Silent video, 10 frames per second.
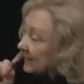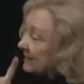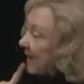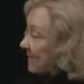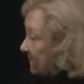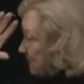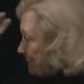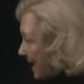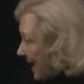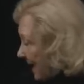face
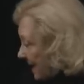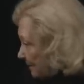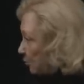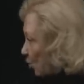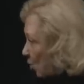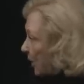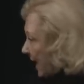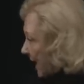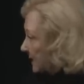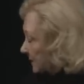was a white deaf man,
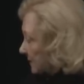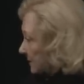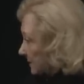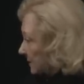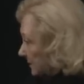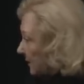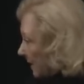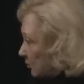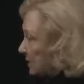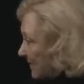okay? It was a
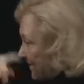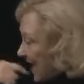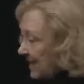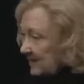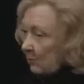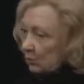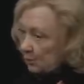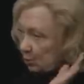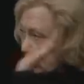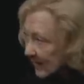white deaf male
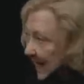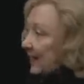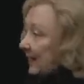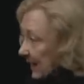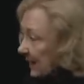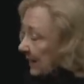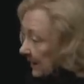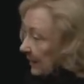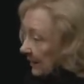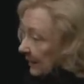protest. That
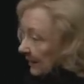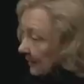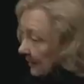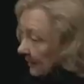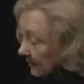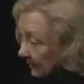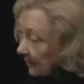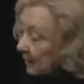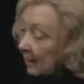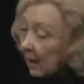was the face
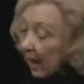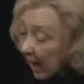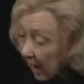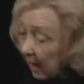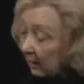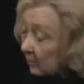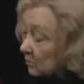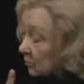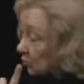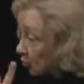presented to the
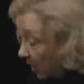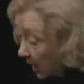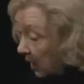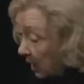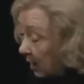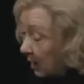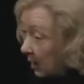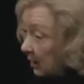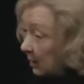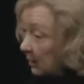world.
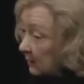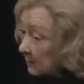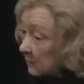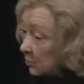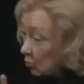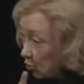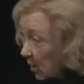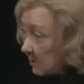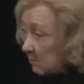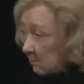
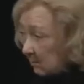And